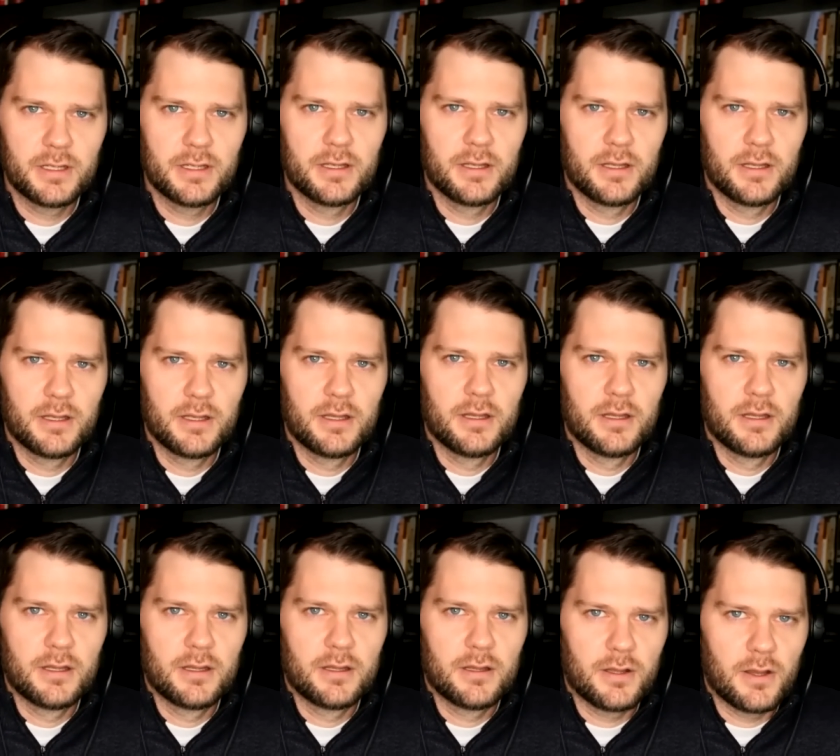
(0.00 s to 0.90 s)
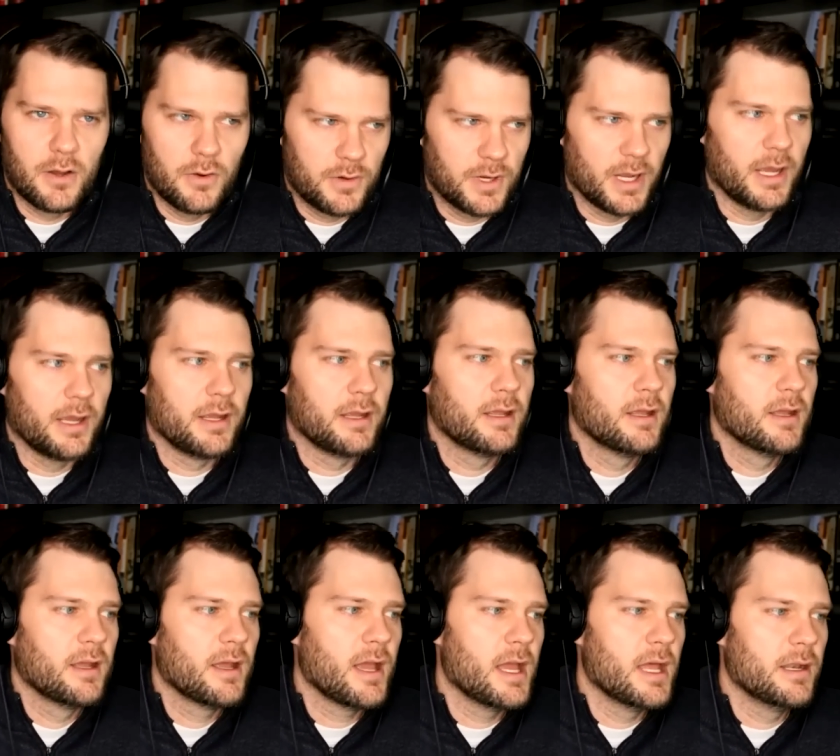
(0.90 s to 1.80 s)
Yeah. Okay.
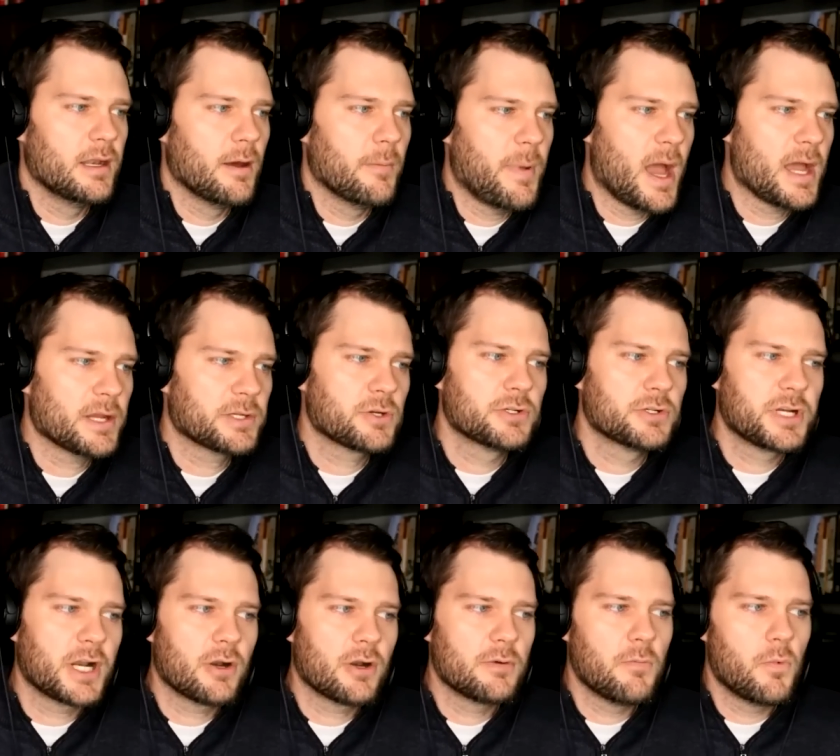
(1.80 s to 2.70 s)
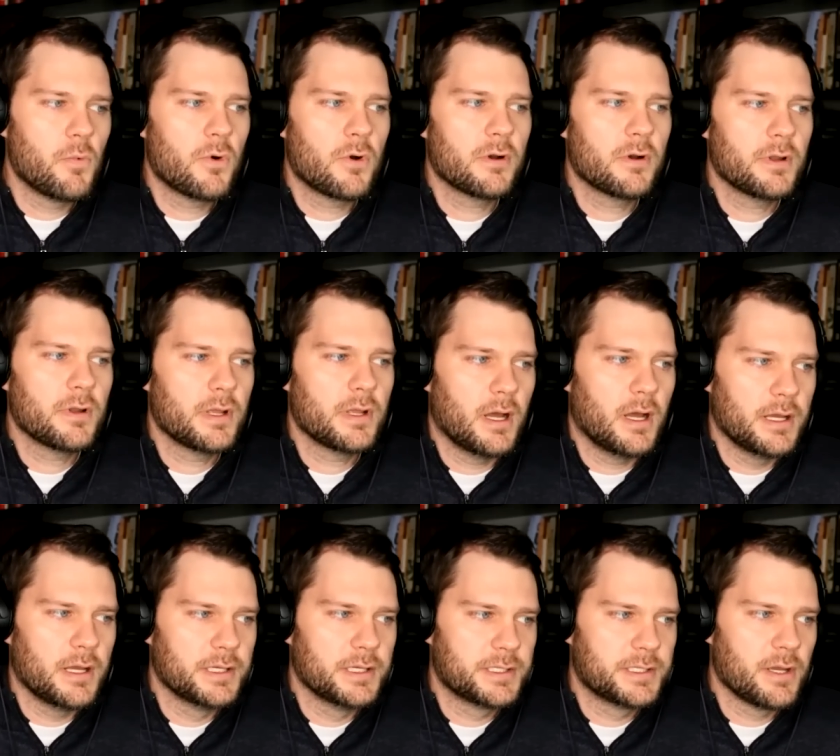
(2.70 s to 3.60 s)
And uh, Pastor Jared Moore
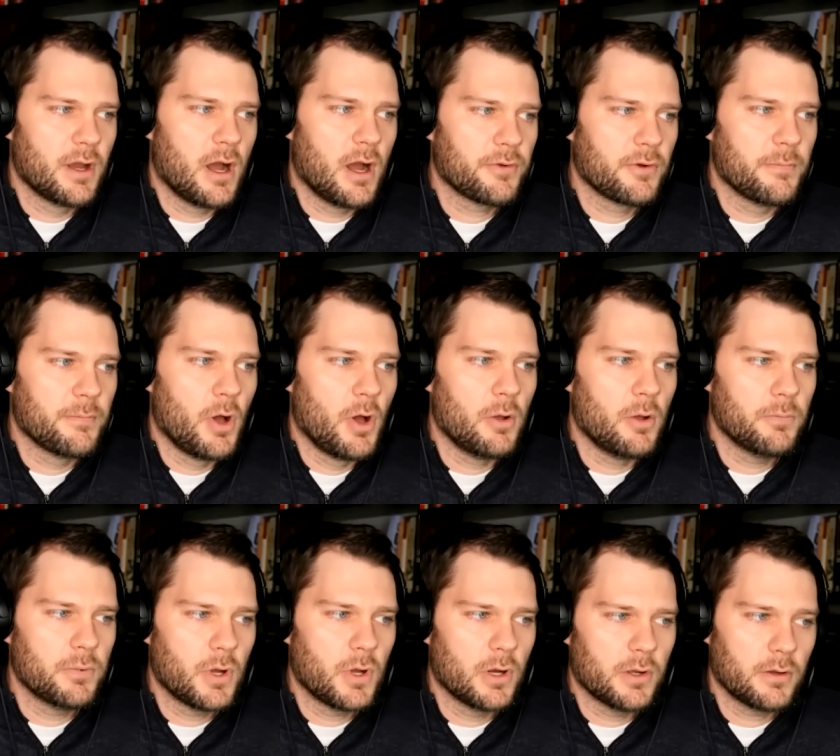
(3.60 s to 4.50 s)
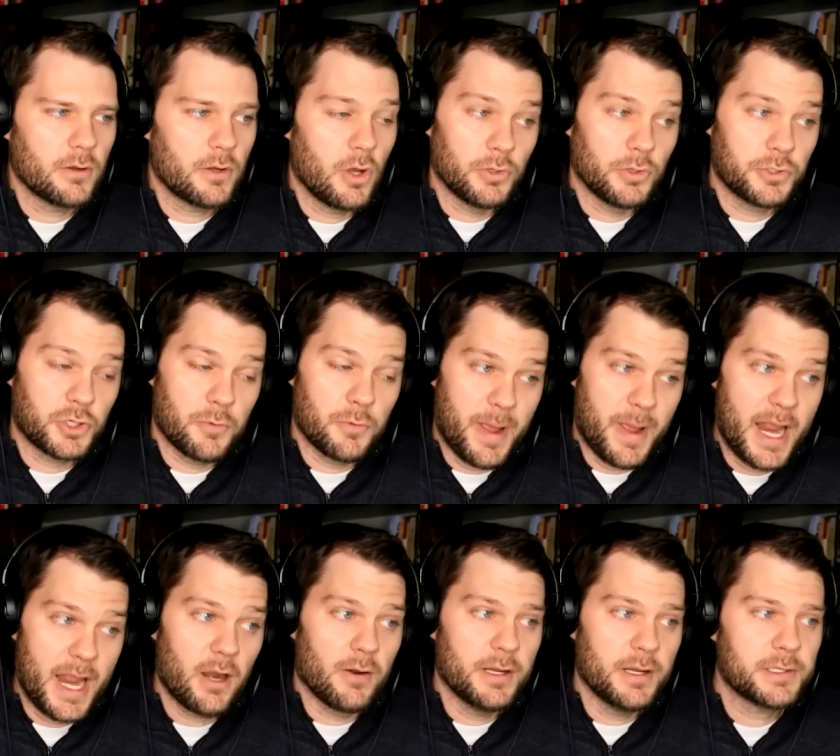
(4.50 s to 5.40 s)
uh, is the author of The Pop Culture
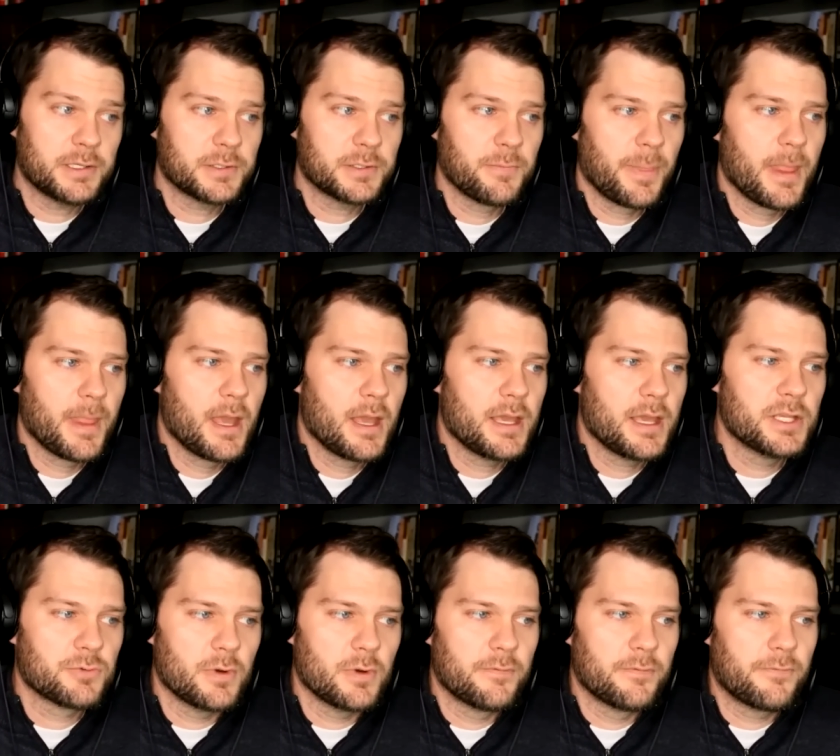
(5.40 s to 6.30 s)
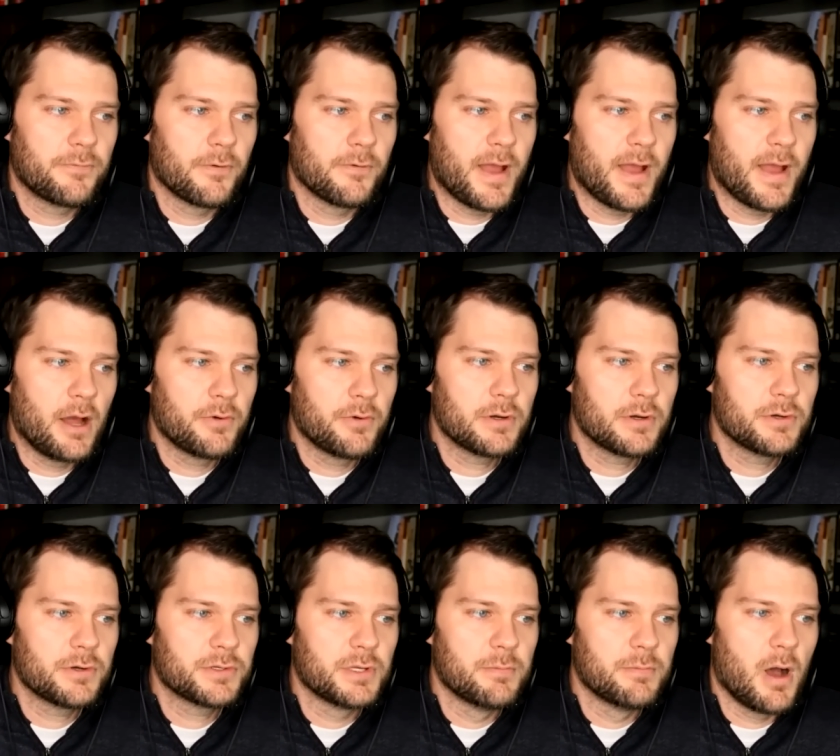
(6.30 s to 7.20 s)
Parent, He's written for
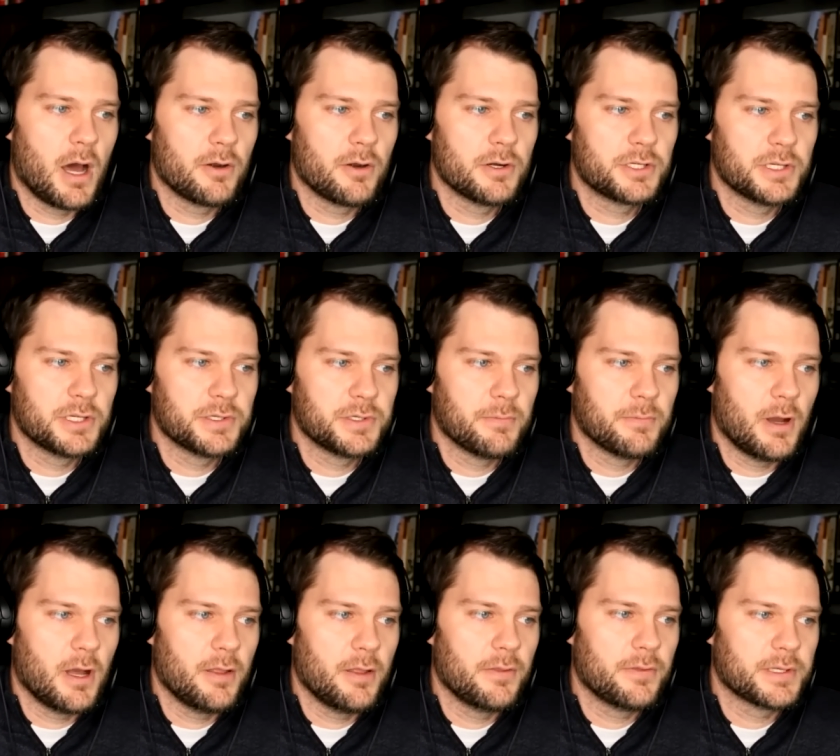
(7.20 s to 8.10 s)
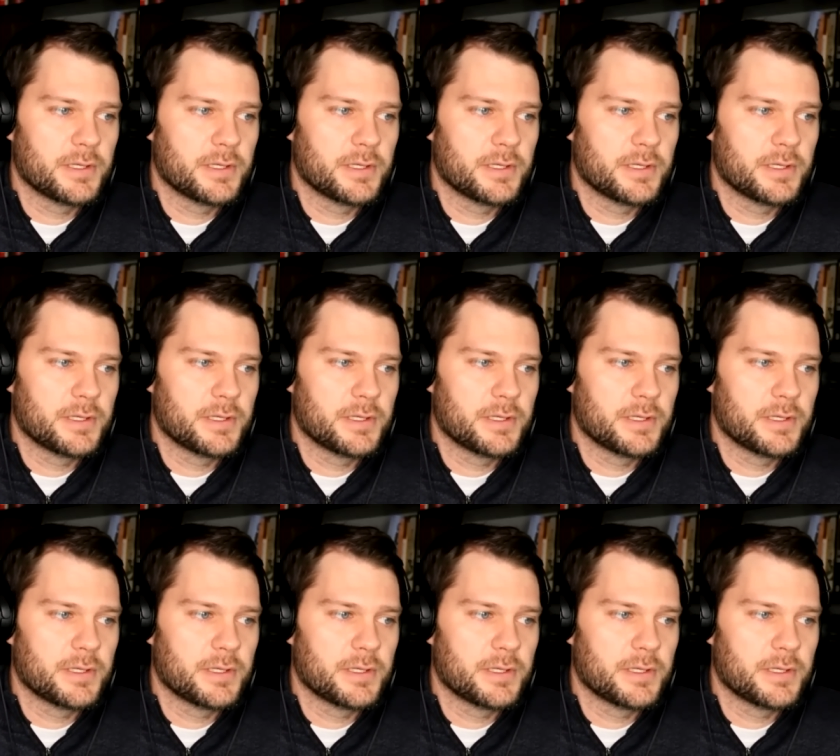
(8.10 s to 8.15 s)
Founders and Monergism on the